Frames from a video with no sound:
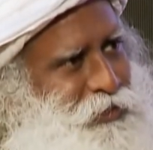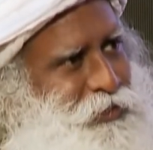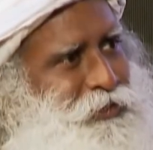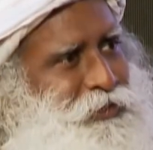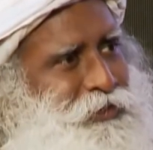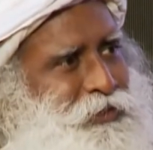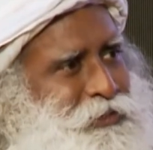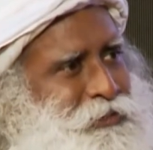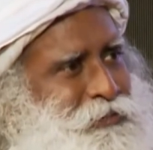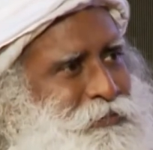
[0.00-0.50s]

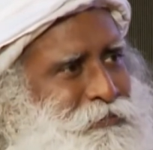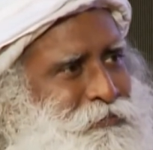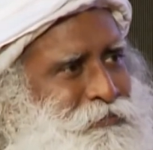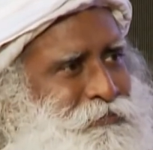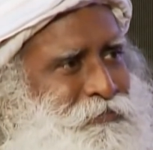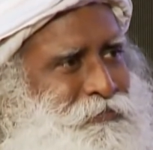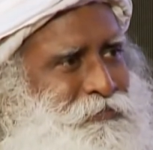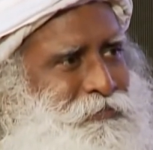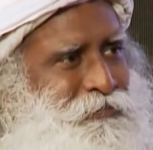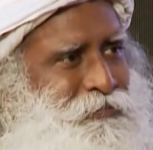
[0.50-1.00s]
isn't it?
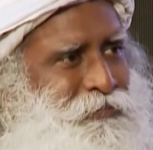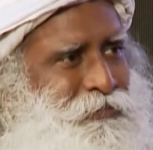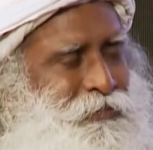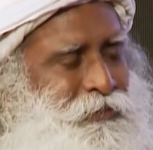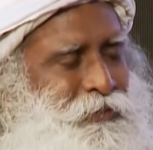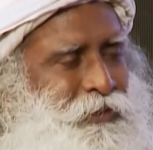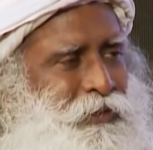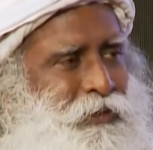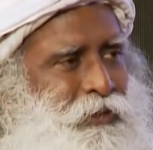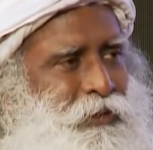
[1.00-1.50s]

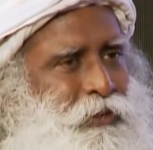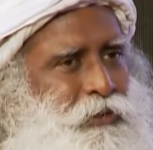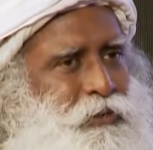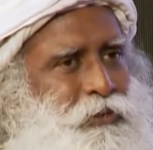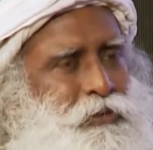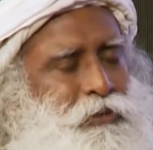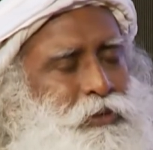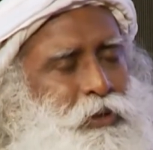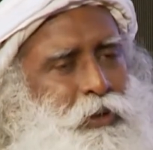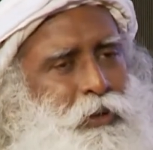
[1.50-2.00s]

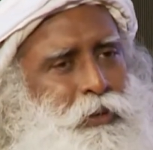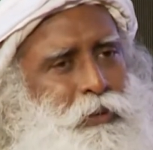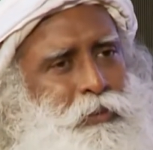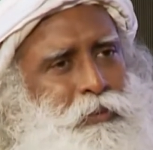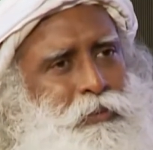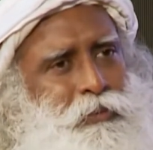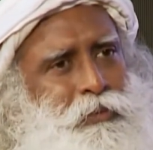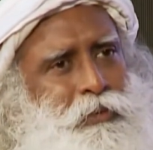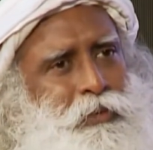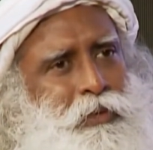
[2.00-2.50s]

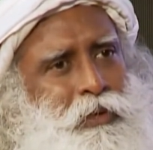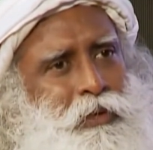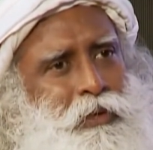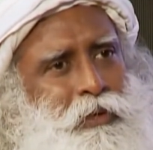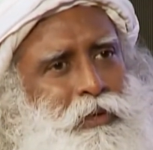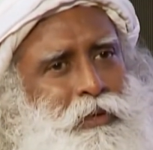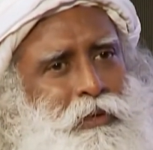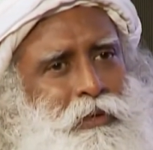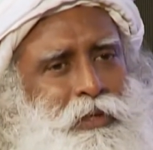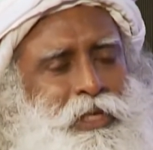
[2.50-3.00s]
So,
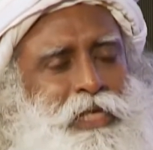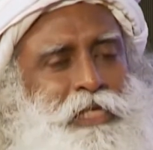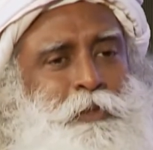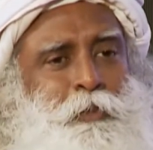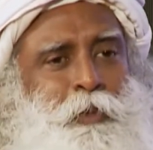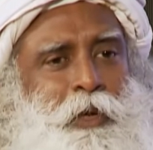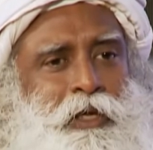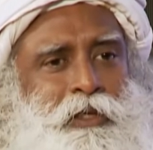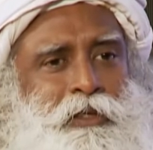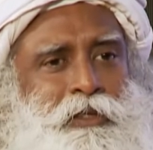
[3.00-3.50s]

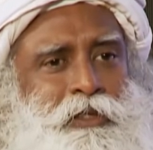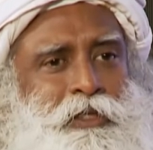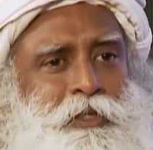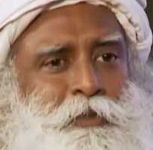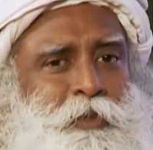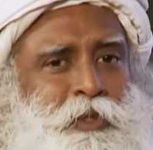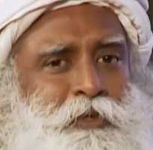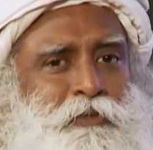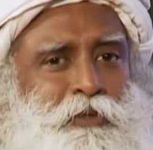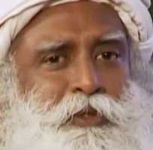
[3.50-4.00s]
respect
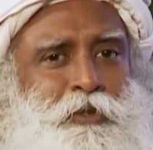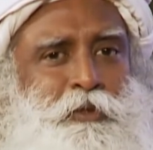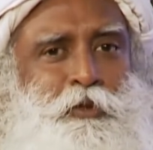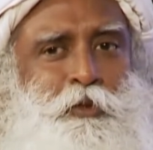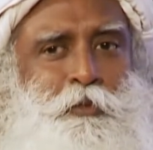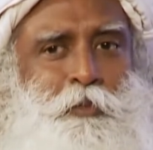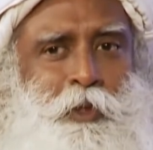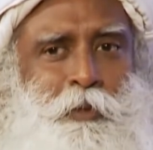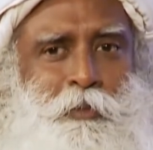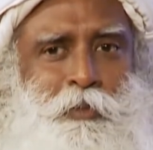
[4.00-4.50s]
is between
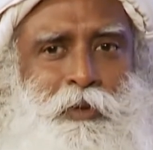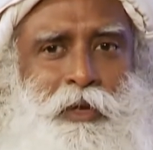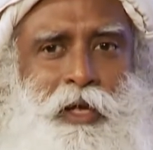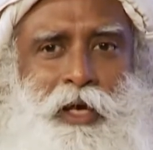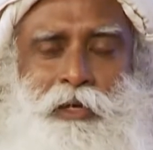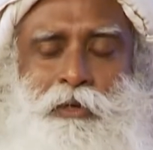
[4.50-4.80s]
two people.